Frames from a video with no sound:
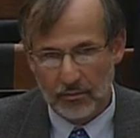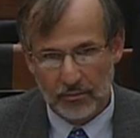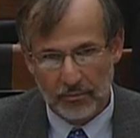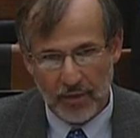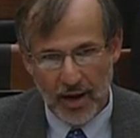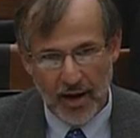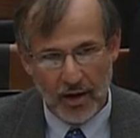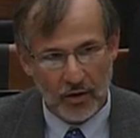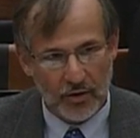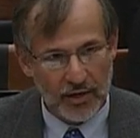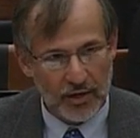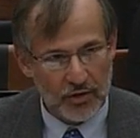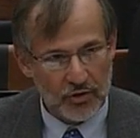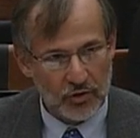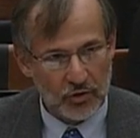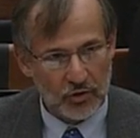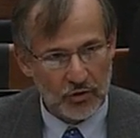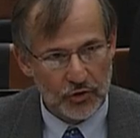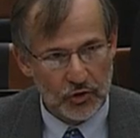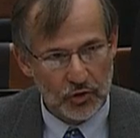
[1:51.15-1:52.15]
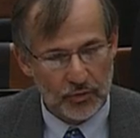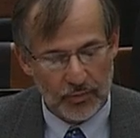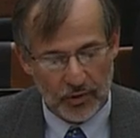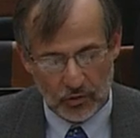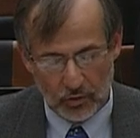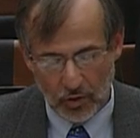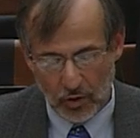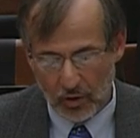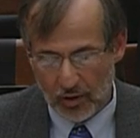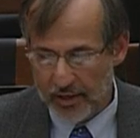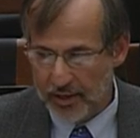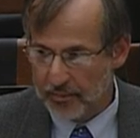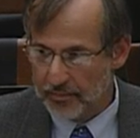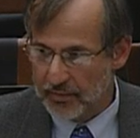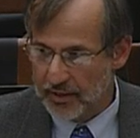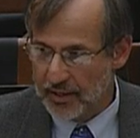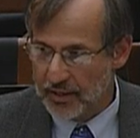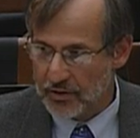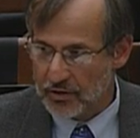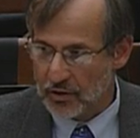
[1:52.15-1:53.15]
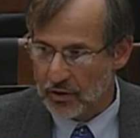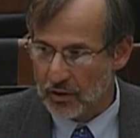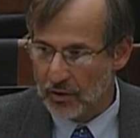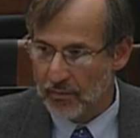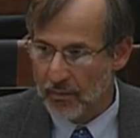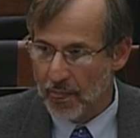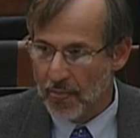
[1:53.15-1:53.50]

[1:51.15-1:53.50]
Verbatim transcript: biodiesel to petroleum diesel.